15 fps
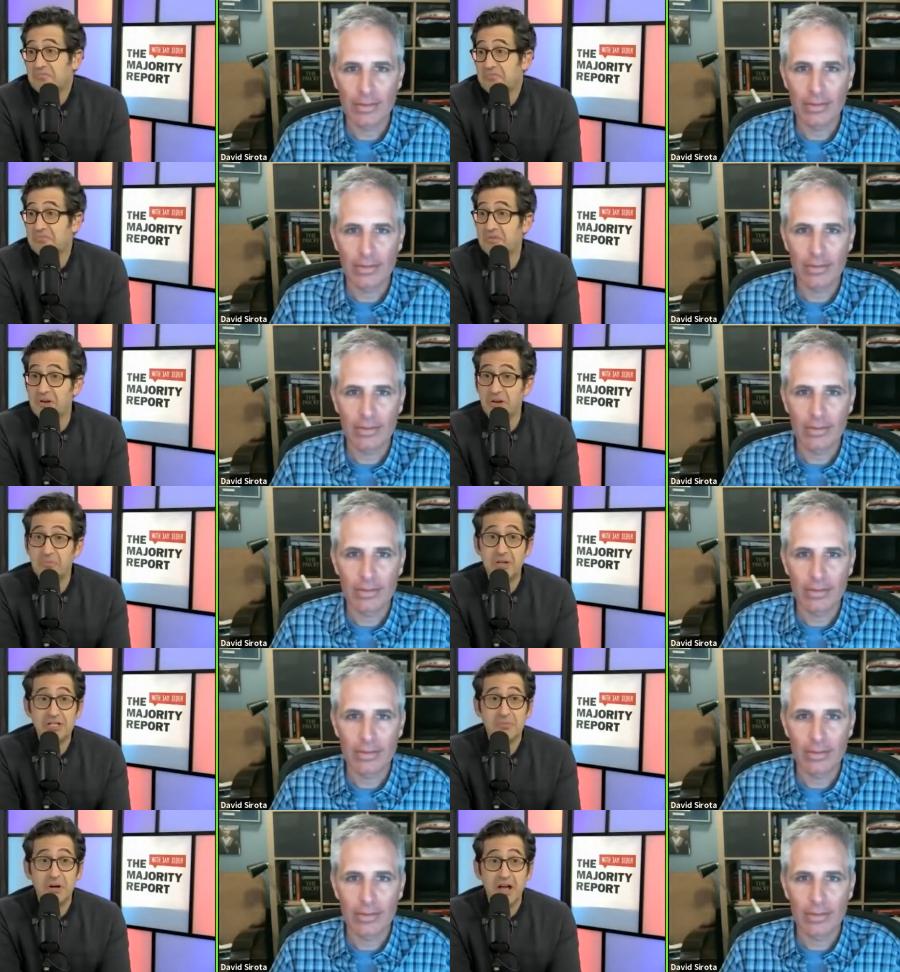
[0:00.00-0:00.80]
Speaker 1: The
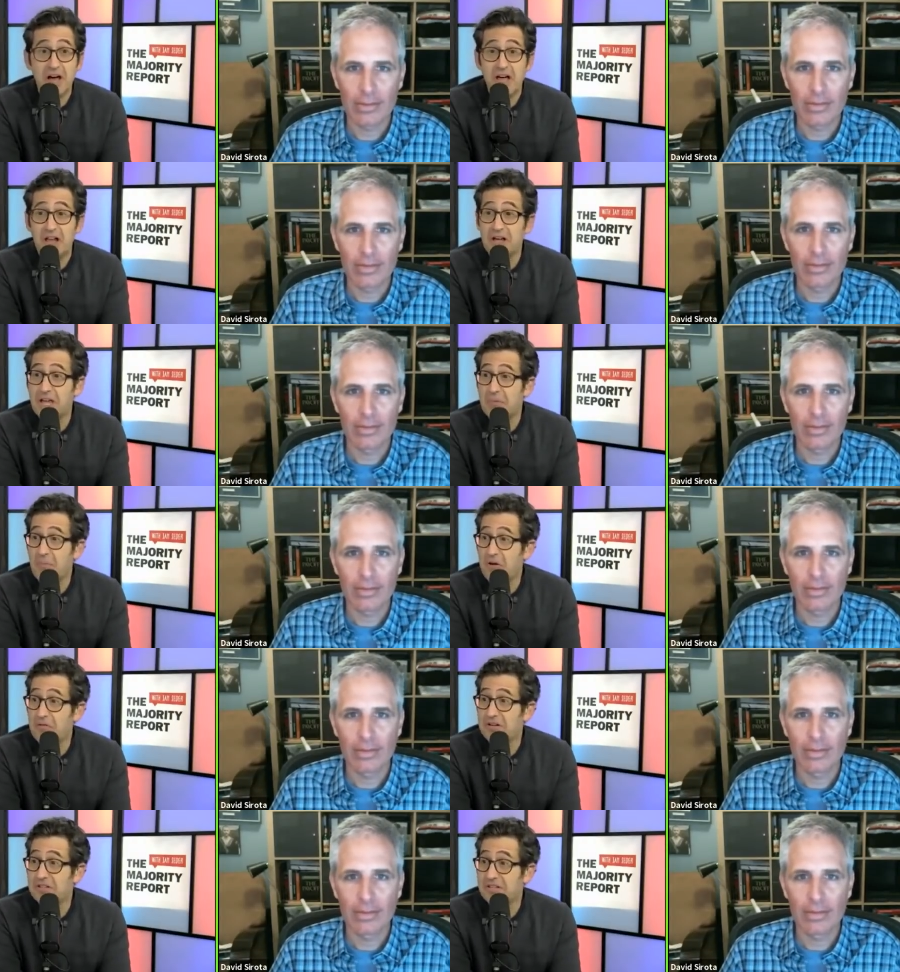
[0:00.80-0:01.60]
Mitch McConnell came
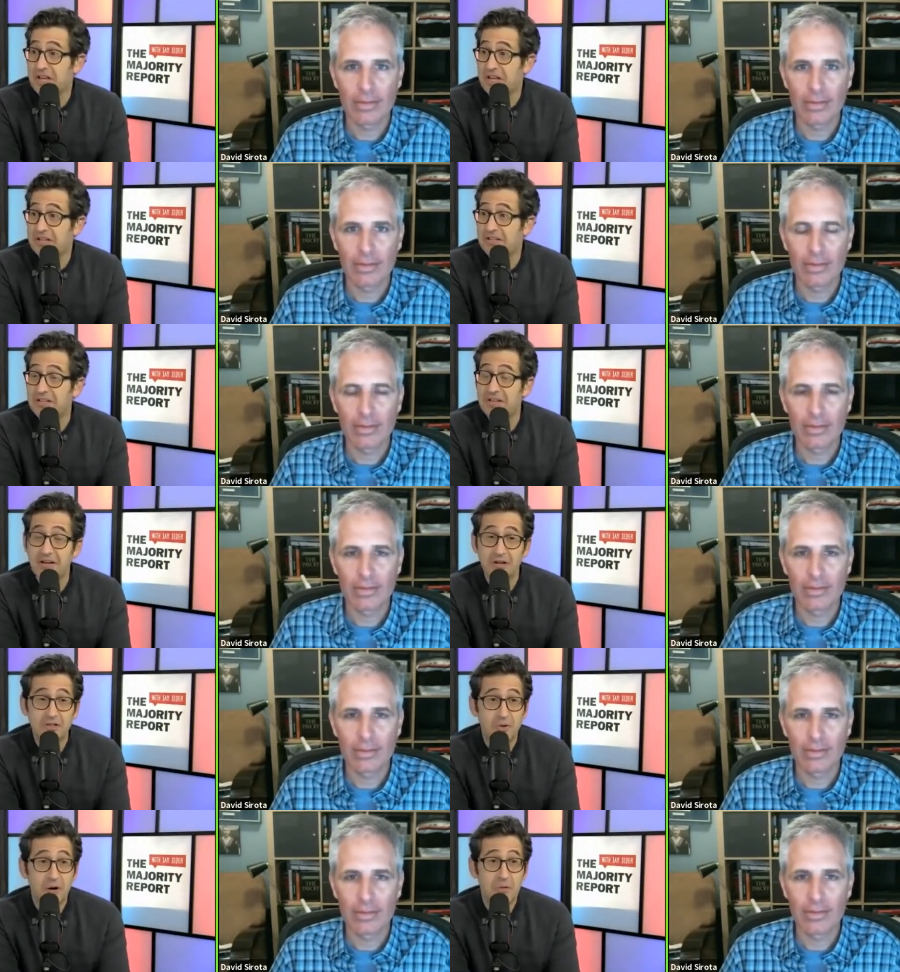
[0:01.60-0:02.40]
over and said, you
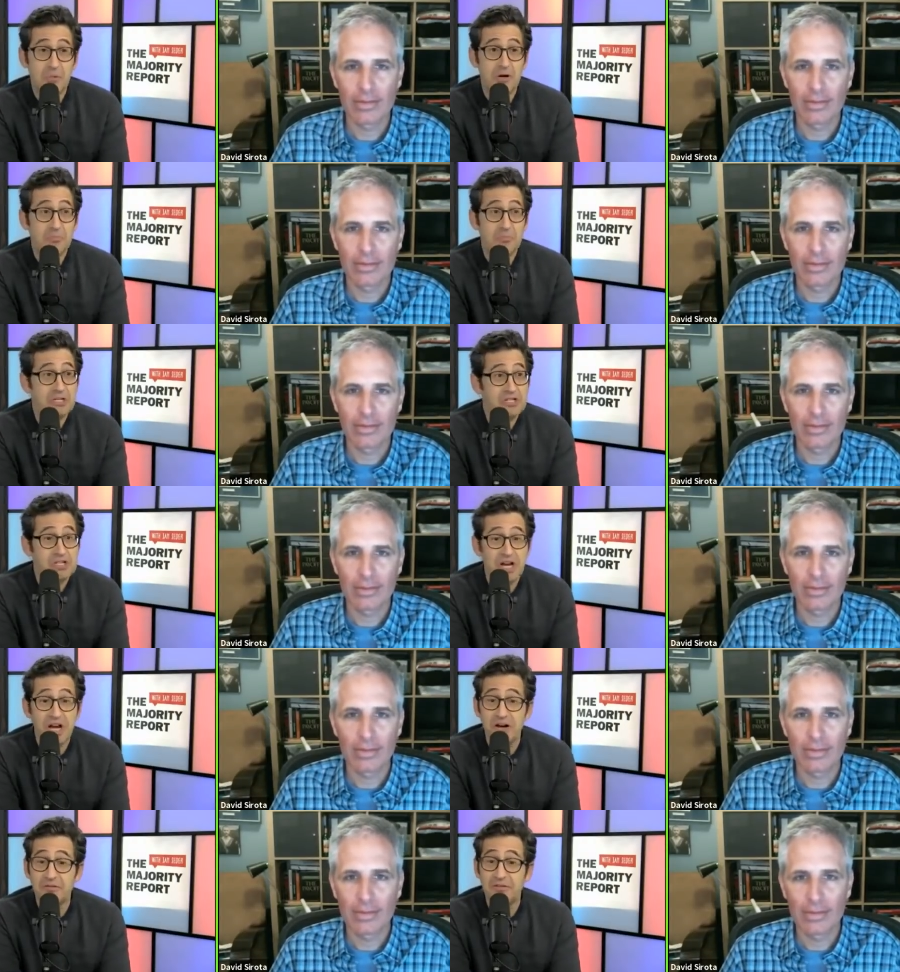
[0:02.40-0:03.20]
know, do I want to be
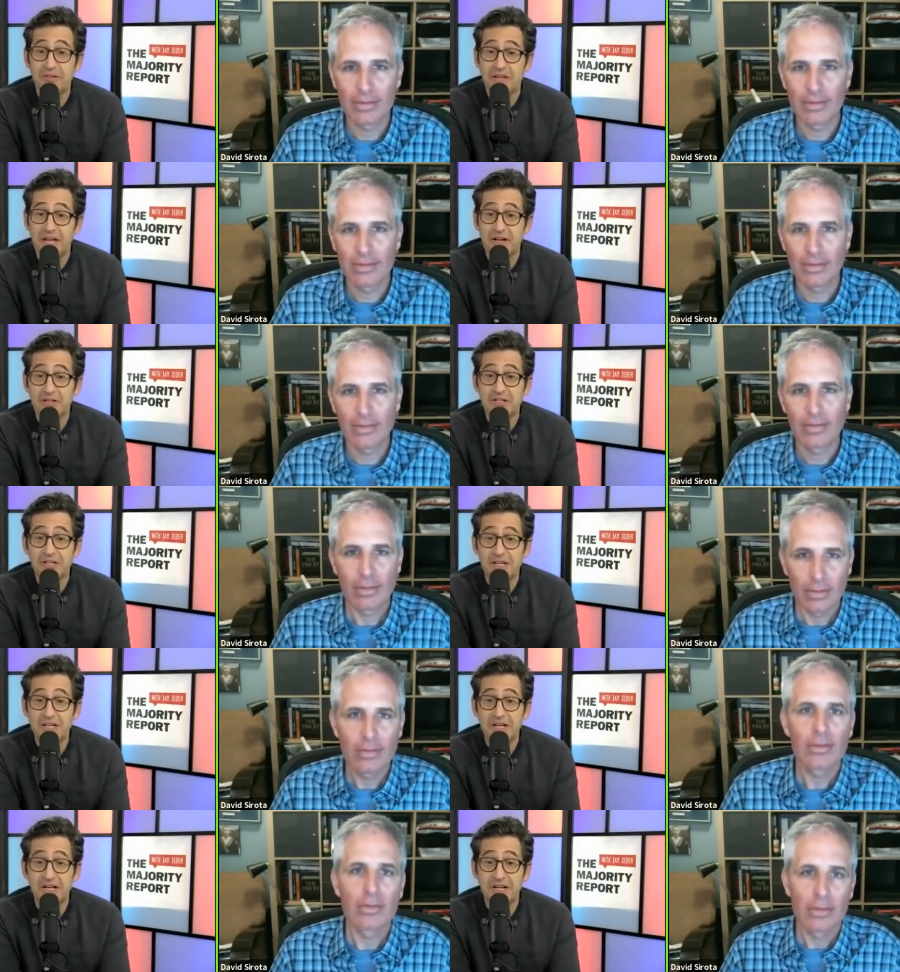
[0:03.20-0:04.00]
chair of the
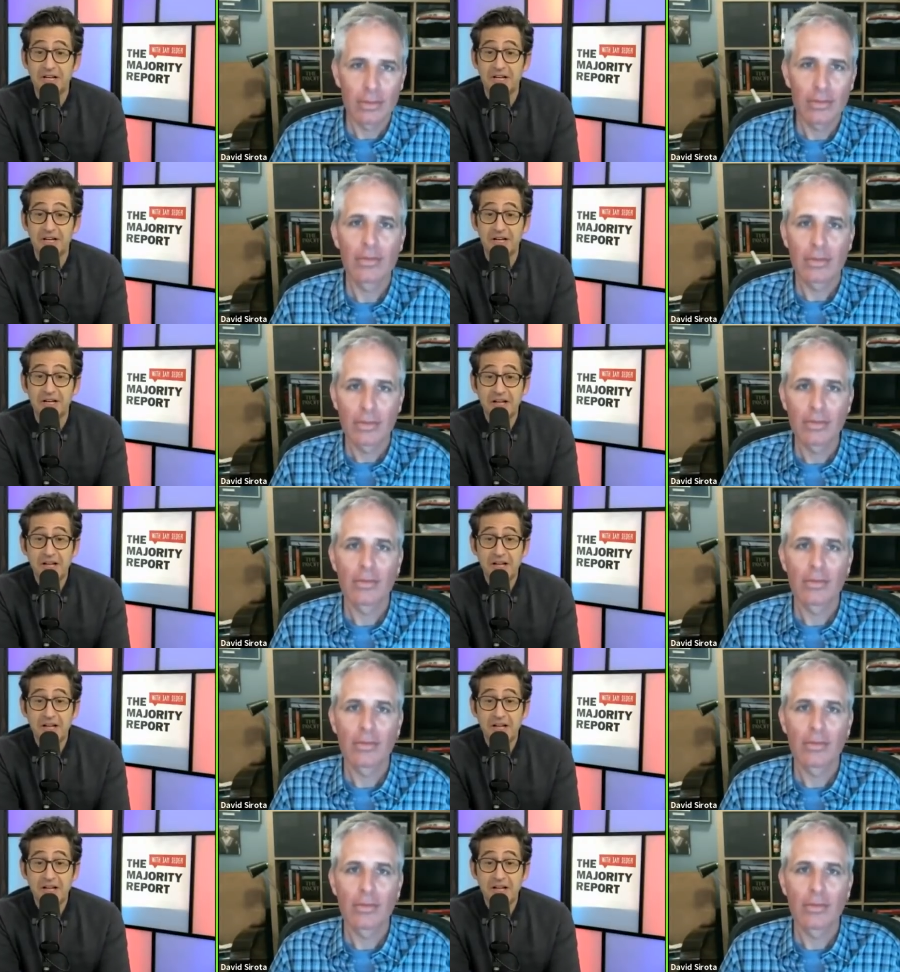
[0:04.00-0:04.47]
energy? I'm